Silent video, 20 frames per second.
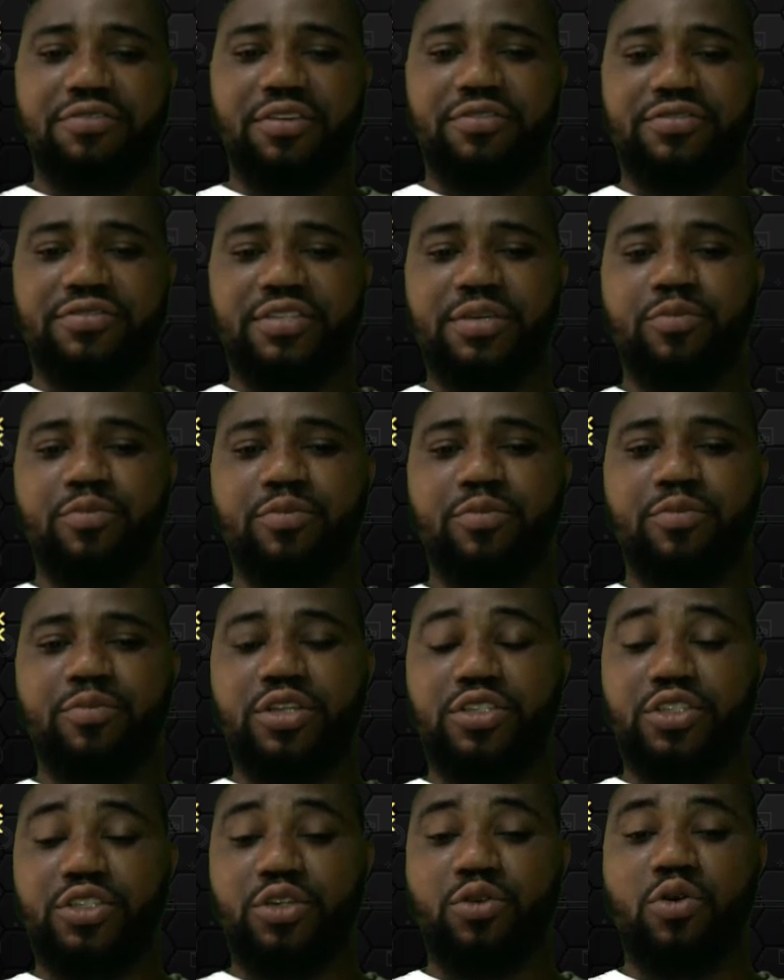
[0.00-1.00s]

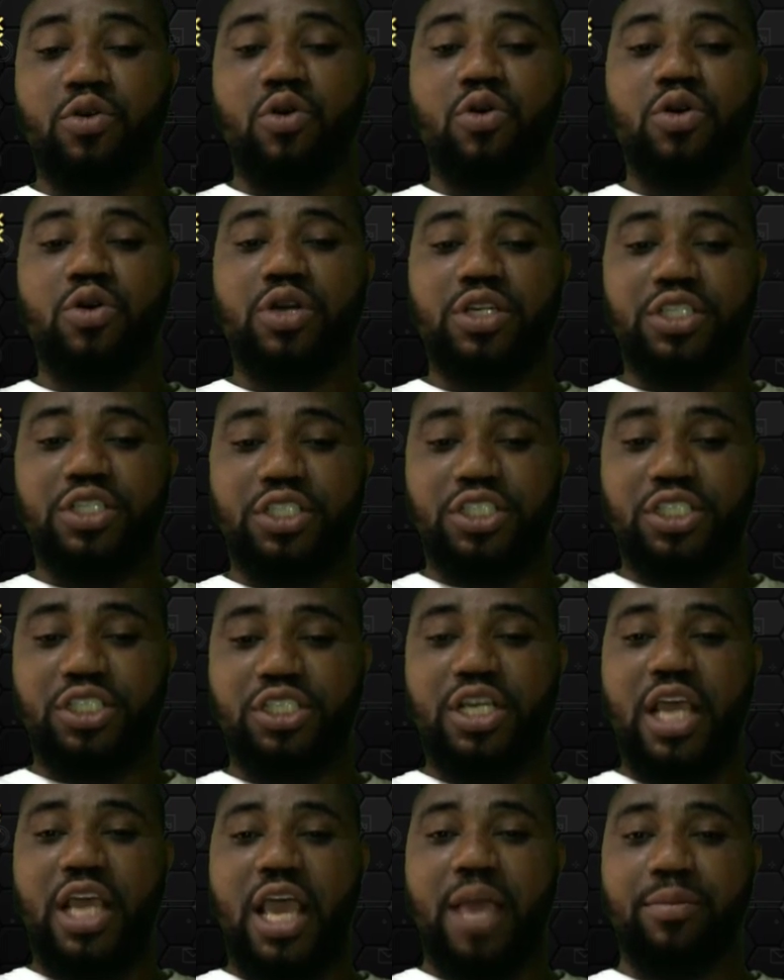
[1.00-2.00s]
15.0
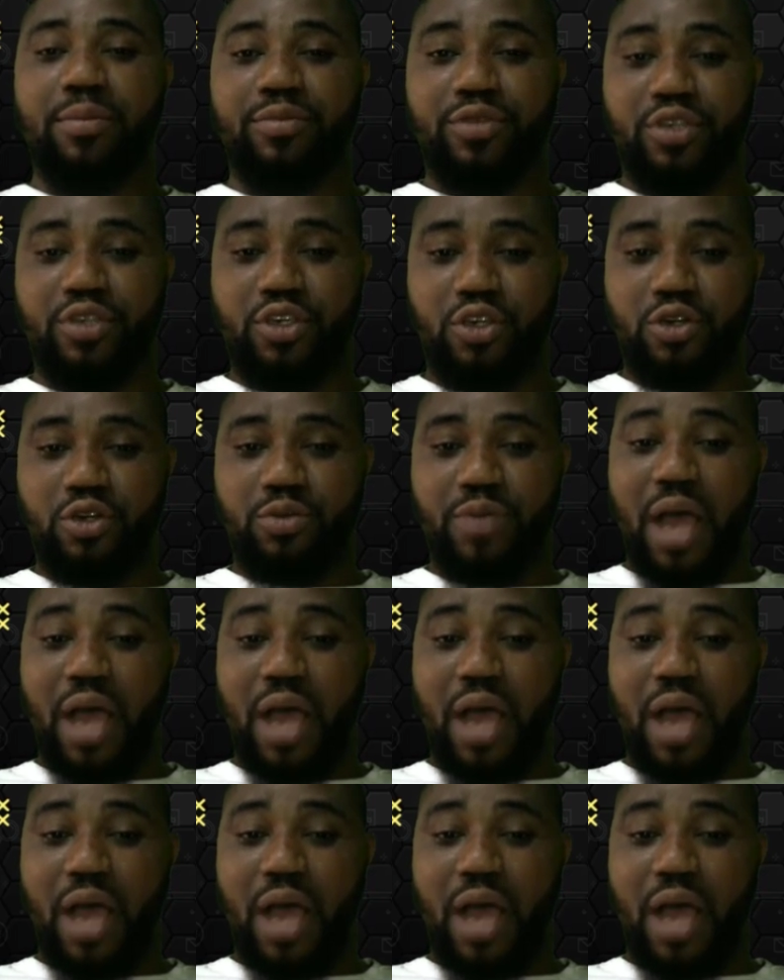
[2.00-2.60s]
dmq.